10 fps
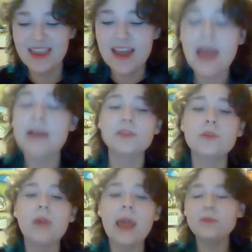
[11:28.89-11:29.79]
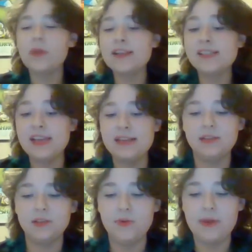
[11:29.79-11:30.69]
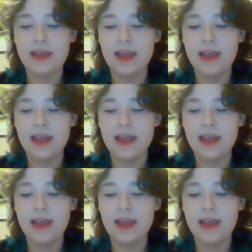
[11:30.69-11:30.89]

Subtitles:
Yeah, so Anne Rice is Louis,